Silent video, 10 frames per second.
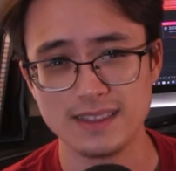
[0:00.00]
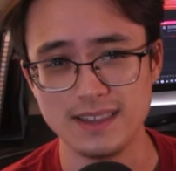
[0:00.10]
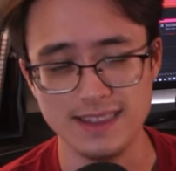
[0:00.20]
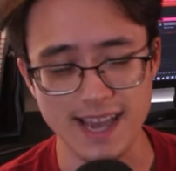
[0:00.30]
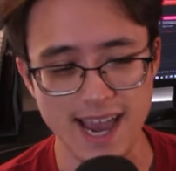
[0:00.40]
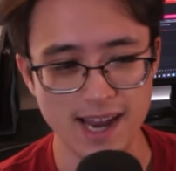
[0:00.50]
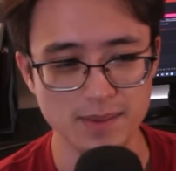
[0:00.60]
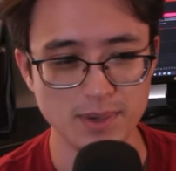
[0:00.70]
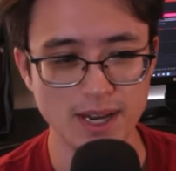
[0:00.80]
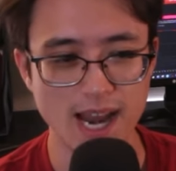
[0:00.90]
than that,
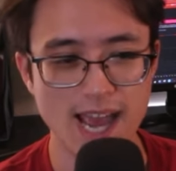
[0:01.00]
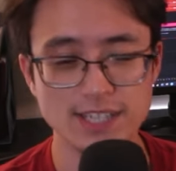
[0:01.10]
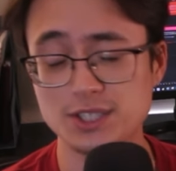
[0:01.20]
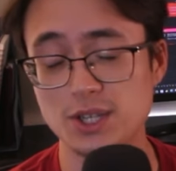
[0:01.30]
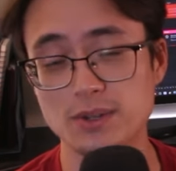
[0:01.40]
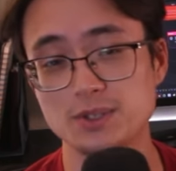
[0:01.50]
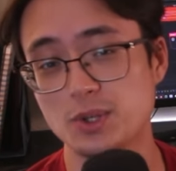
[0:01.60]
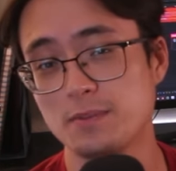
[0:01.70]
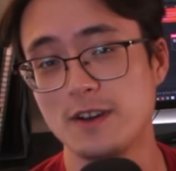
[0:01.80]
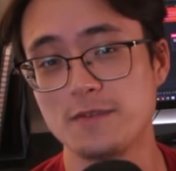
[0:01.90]
but I just don't
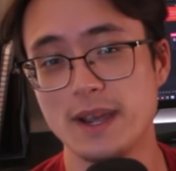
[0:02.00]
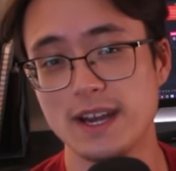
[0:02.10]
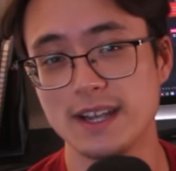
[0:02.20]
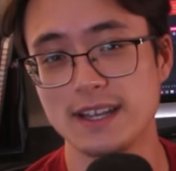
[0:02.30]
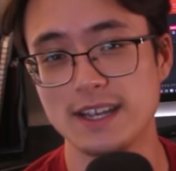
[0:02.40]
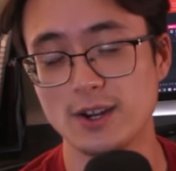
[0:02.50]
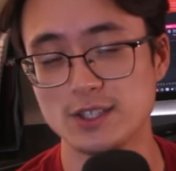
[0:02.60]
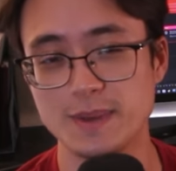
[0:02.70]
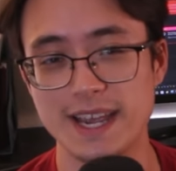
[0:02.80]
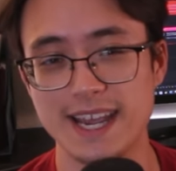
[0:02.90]
enjoy puff painting. It
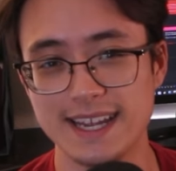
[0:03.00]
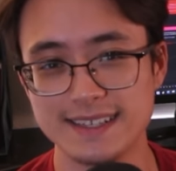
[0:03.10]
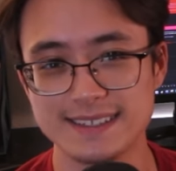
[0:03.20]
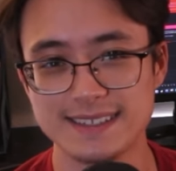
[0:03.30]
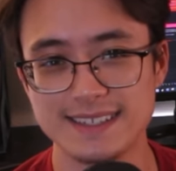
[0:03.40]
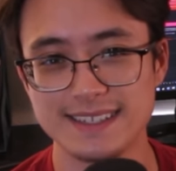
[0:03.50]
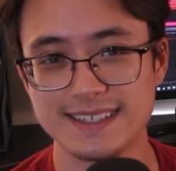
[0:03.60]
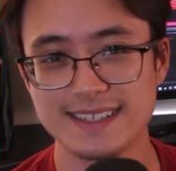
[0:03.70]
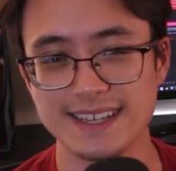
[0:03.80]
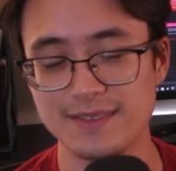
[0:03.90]
hurts my hand.
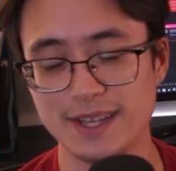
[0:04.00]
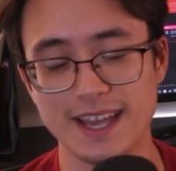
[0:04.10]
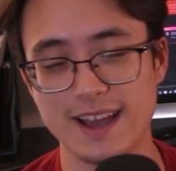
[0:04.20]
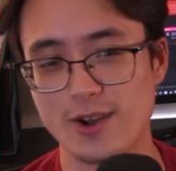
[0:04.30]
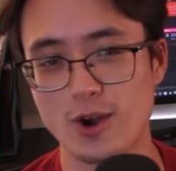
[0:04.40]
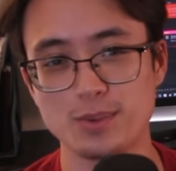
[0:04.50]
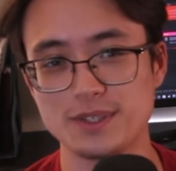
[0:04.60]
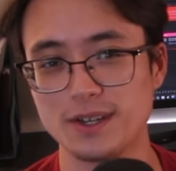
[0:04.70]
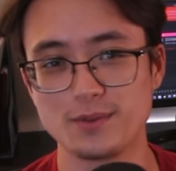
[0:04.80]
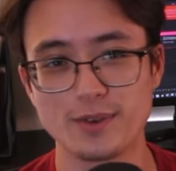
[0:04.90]
Like, I feel like I got carpal
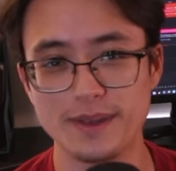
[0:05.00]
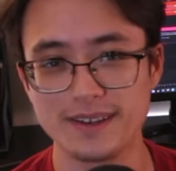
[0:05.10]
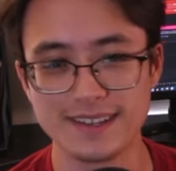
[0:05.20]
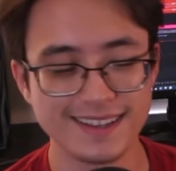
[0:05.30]
tunnel from it.